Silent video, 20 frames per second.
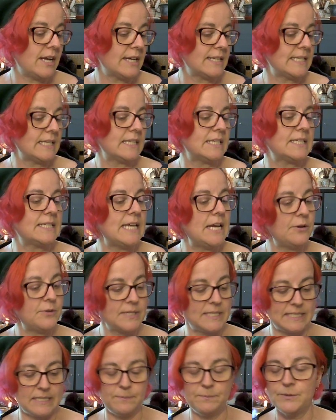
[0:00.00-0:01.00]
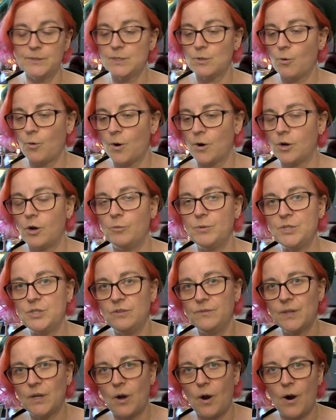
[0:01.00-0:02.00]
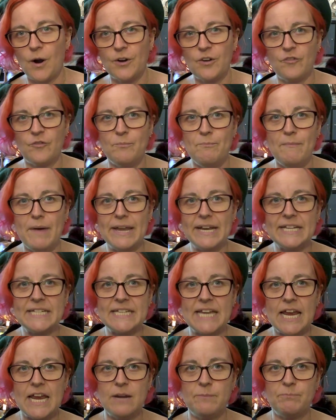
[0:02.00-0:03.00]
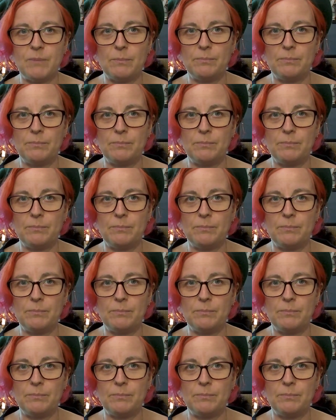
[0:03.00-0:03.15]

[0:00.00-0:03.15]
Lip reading: Because at the Sacred Symbols Oracle, we do have the card of meditate,